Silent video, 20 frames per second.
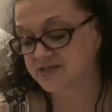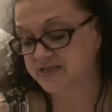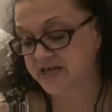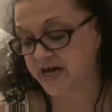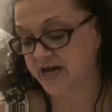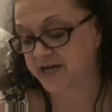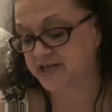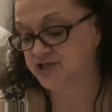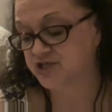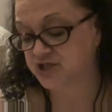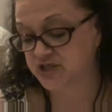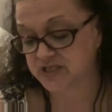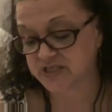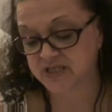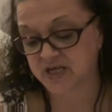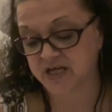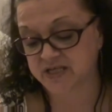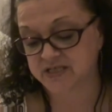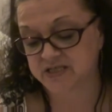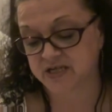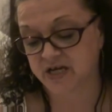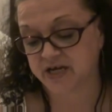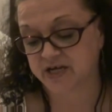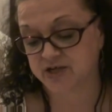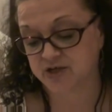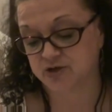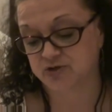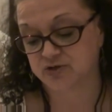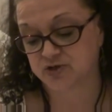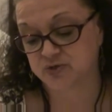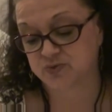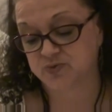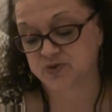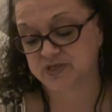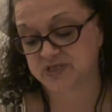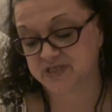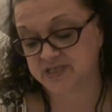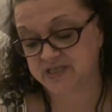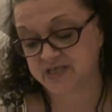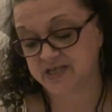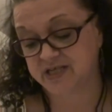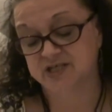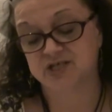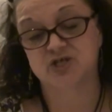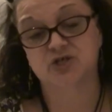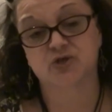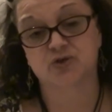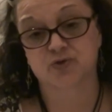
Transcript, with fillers: dad just got diagnosed with stage